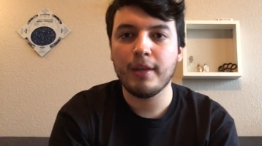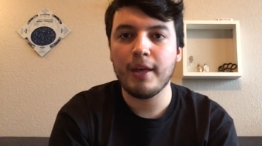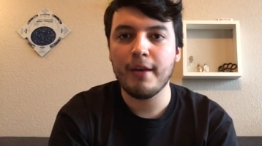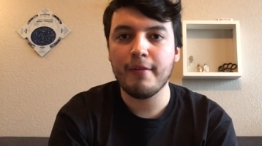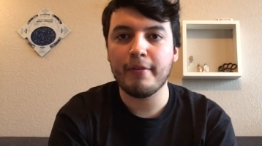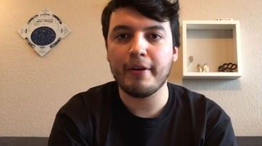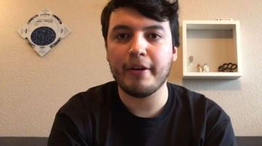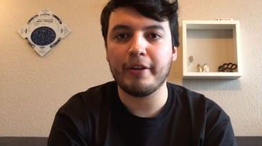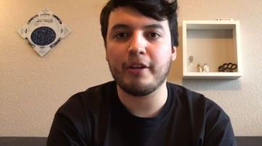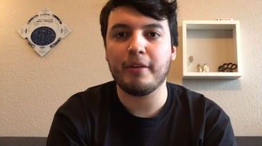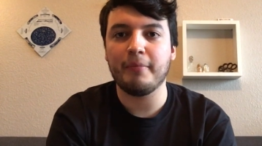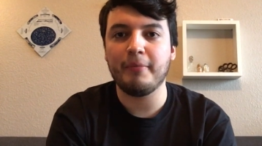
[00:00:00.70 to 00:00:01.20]
Hey
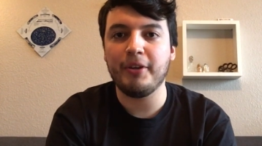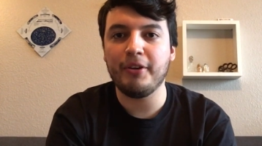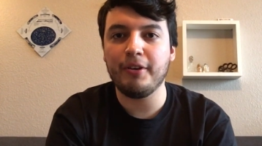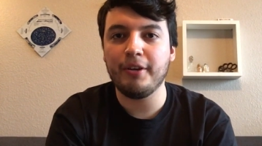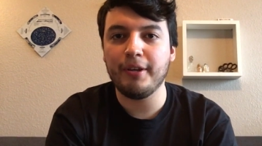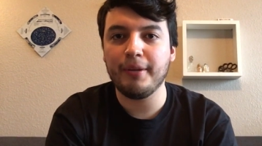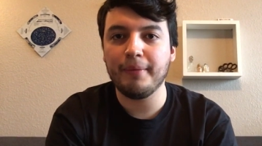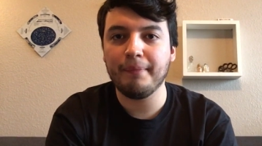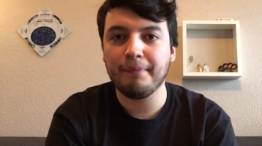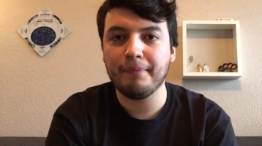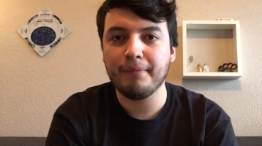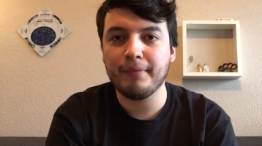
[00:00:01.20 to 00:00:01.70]
Vinyl
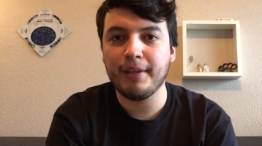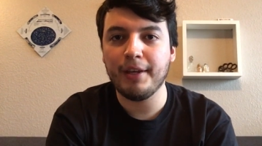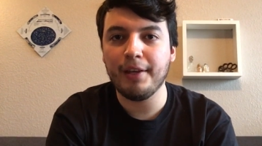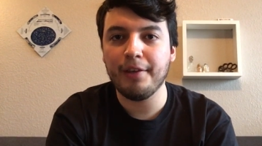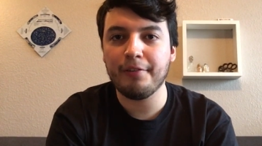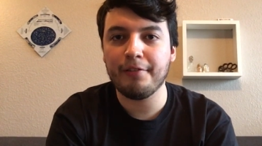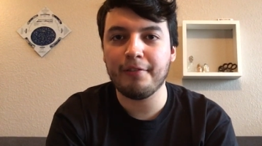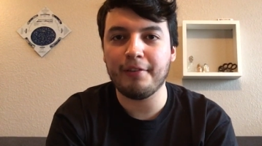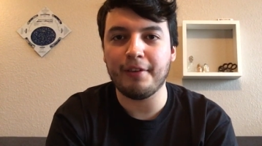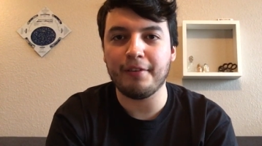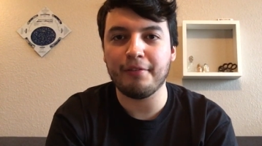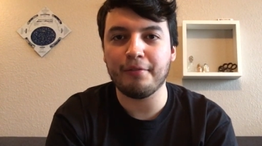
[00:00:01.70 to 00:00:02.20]
community,
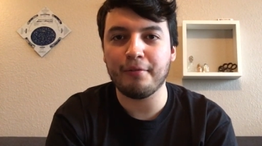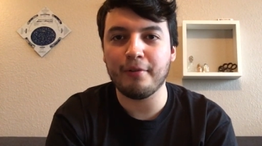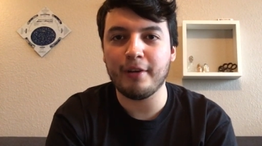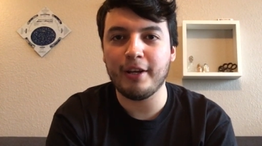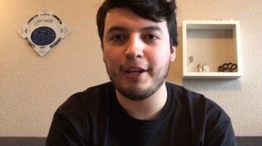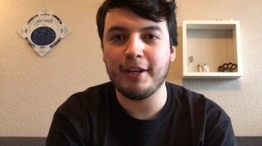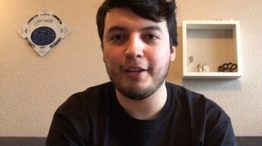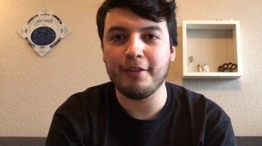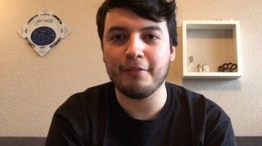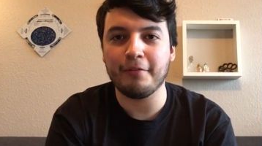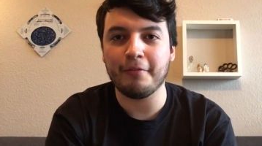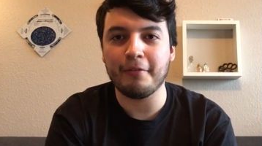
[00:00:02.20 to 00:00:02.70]
yes that's
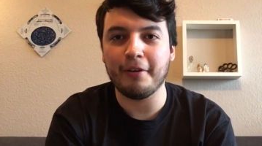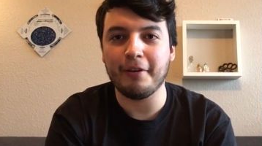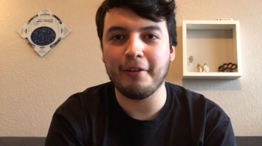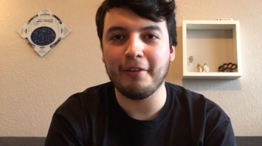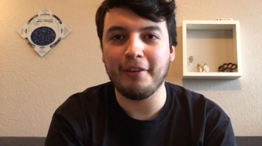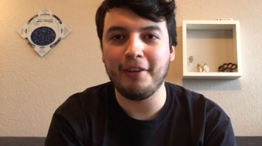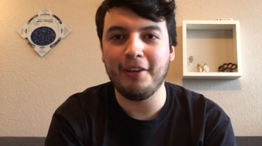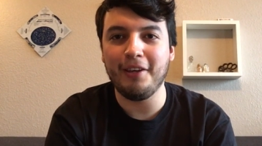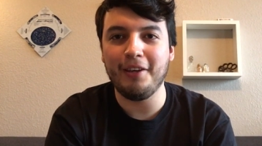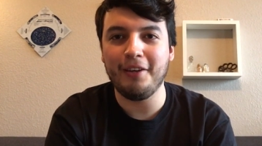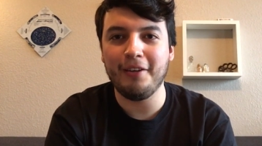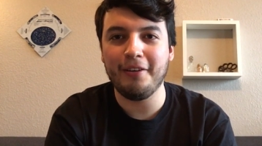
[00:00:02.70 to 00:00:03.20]
right, it's
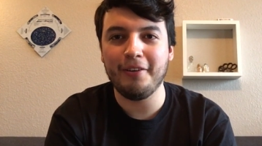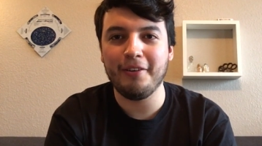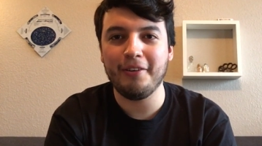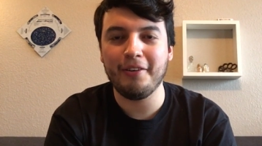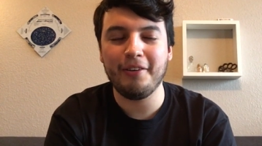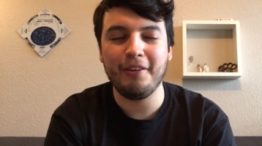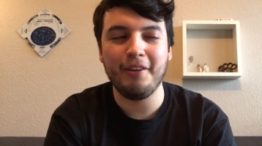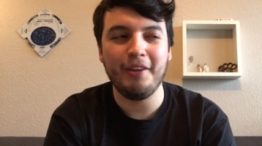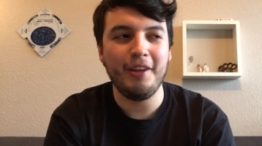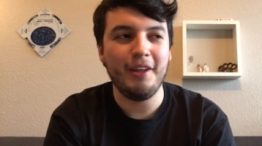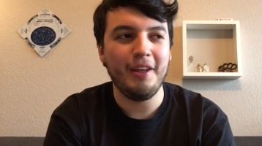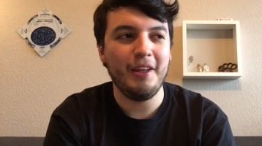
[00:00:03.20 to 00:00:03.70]
finally here.
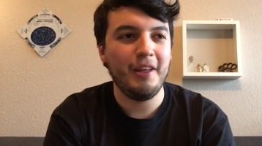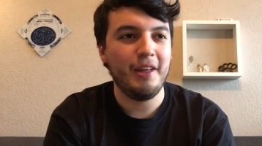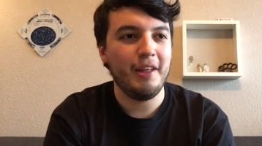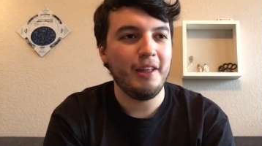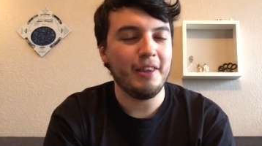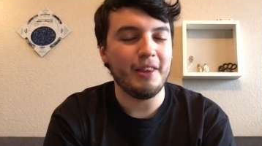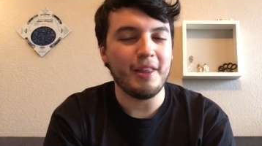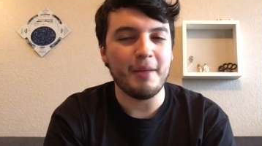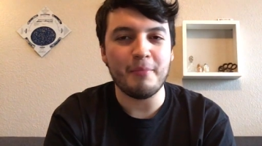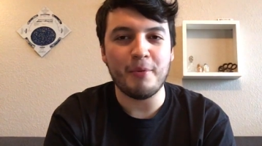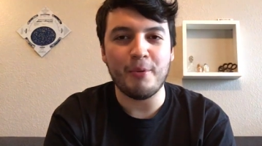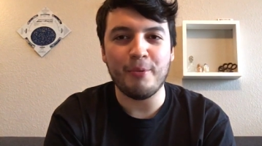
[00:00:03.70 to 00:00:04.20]

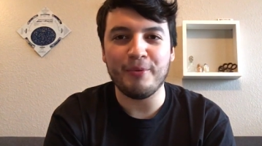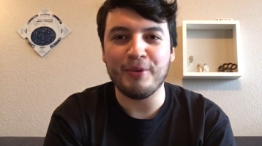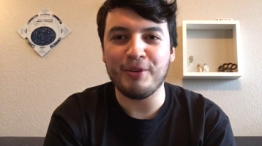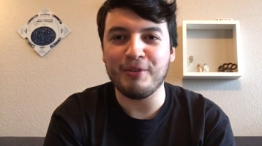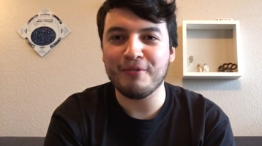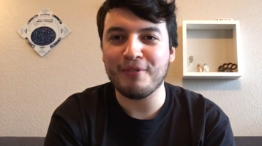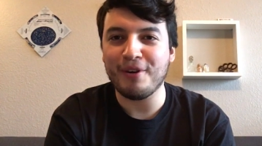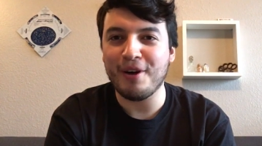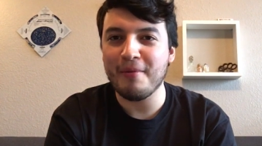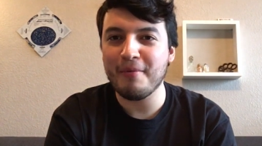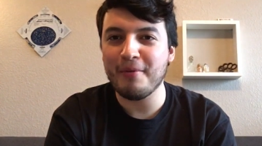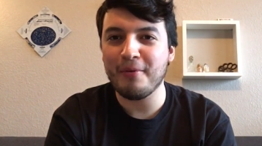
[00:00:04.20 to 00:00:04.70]
That moment
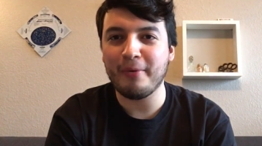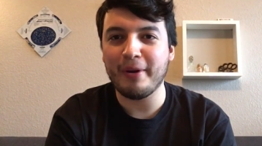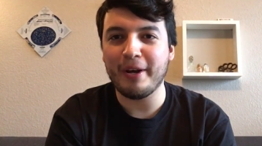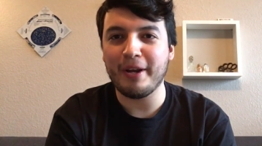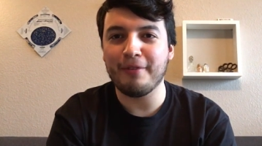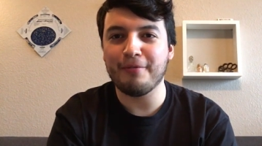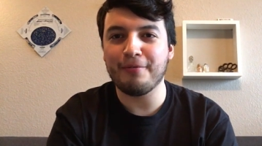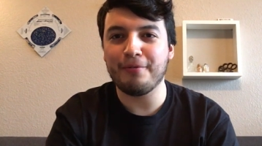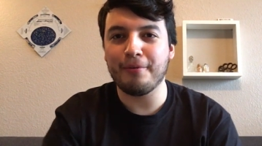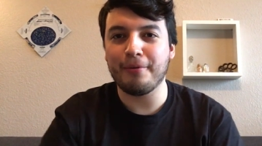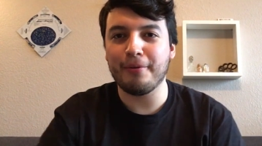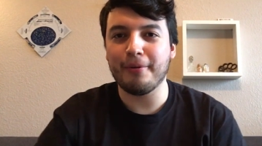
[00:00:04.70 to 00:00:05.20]
you've all been
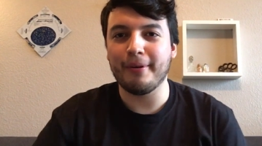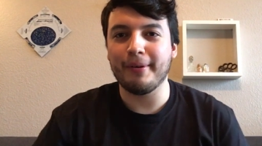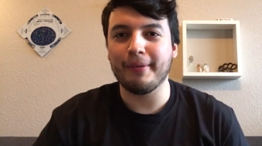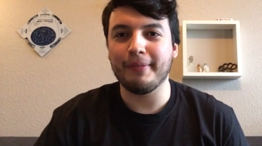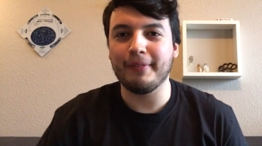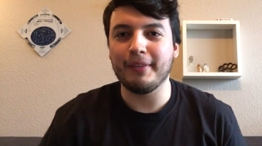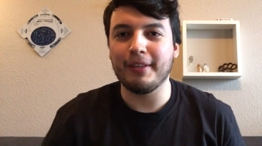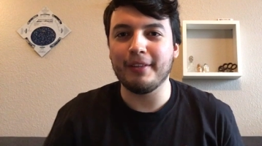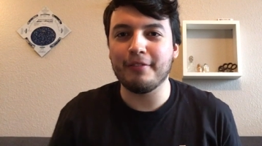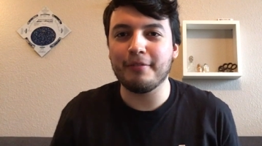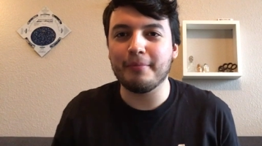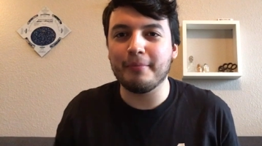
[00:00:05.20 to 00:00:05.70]
waiting for,
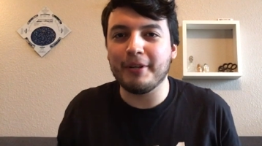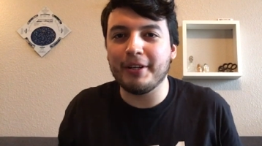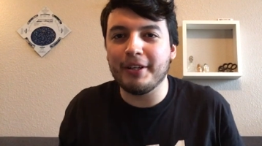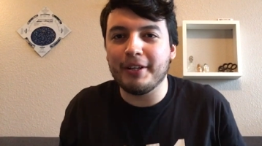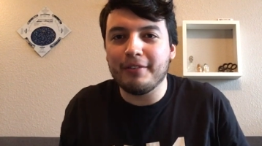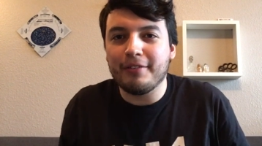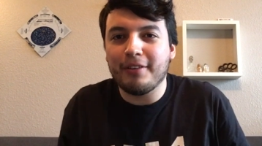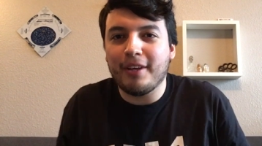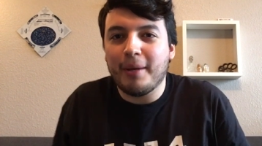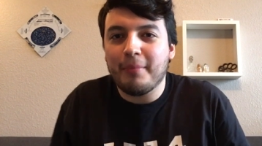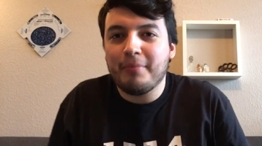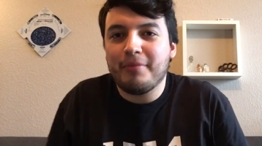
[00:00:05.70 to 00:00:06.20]
it's
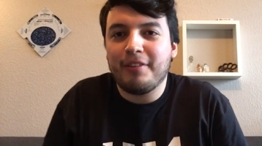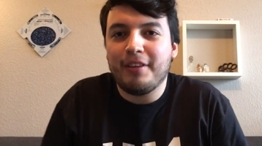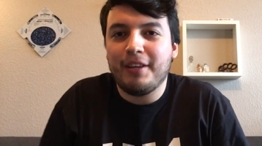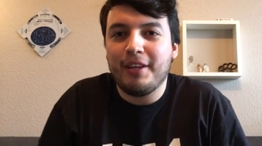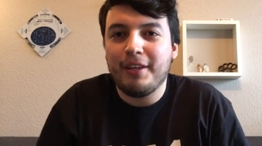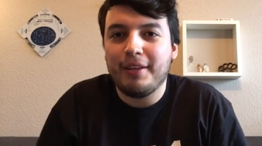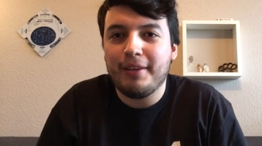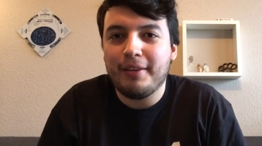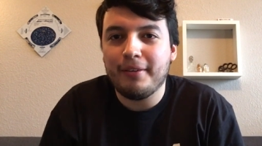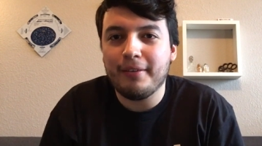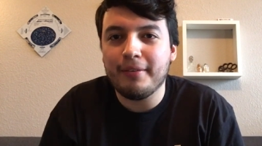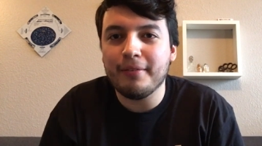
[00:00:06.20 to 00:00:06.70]
my top
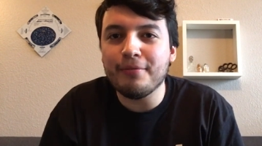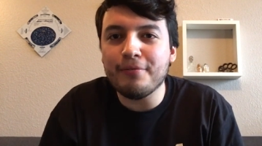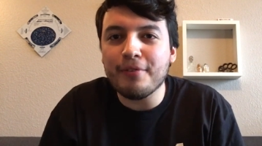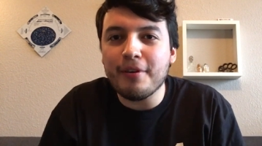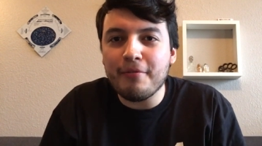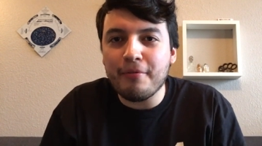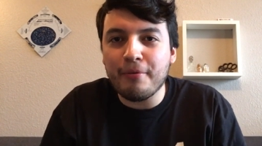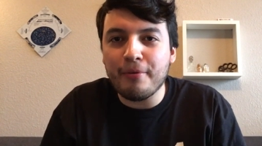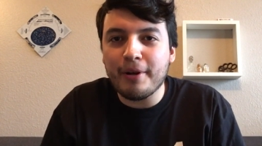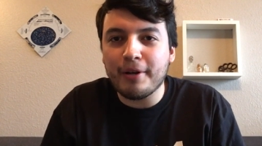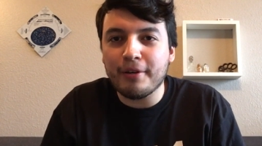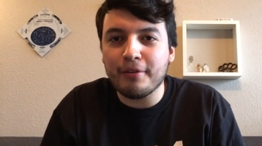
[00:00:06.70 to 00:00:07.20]
10
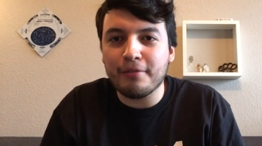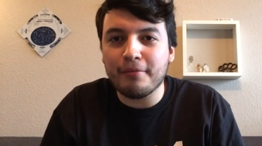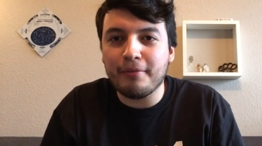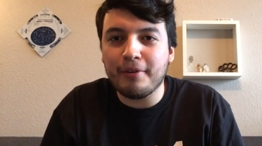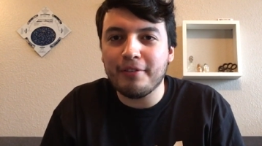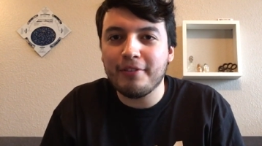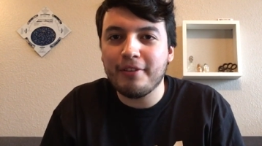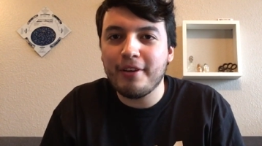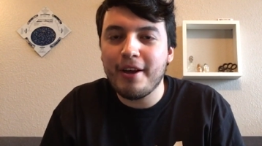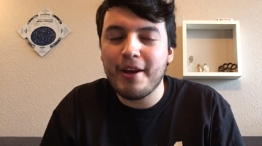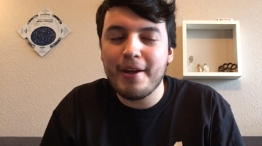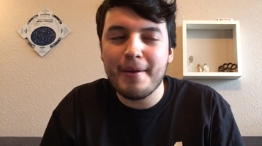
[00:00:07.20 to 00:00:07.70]
favorite records of
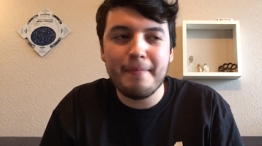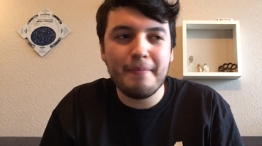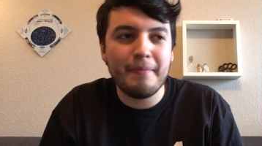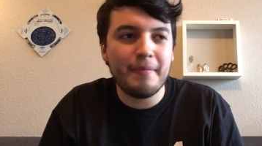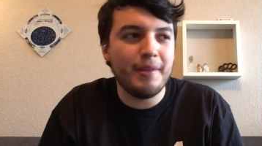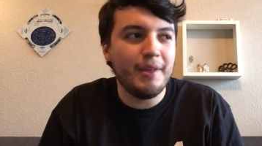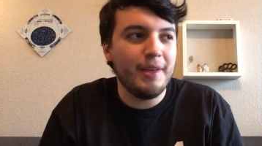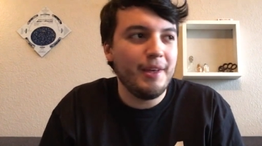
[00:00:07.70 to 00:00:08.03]
all time.